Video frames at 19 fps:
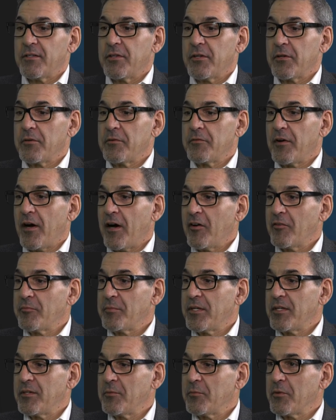their
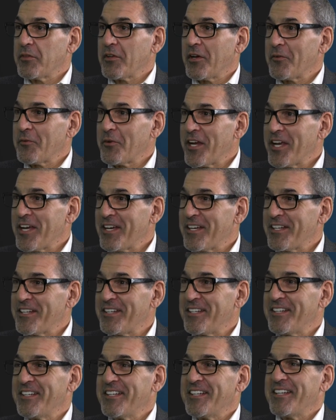involvement with
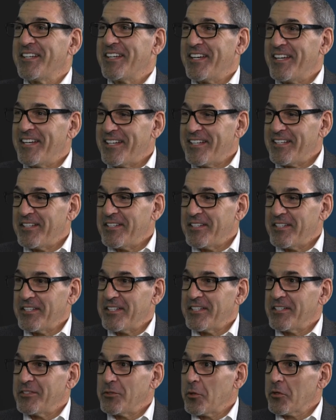Iran and
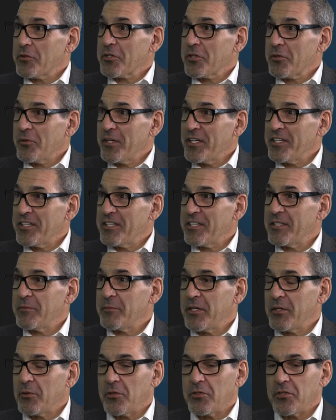North Korea, and
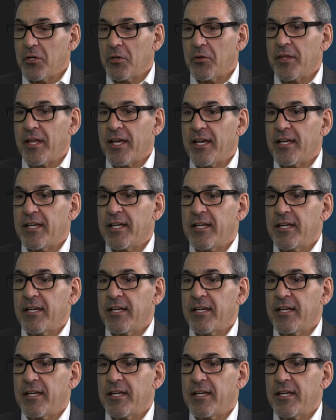we all know that.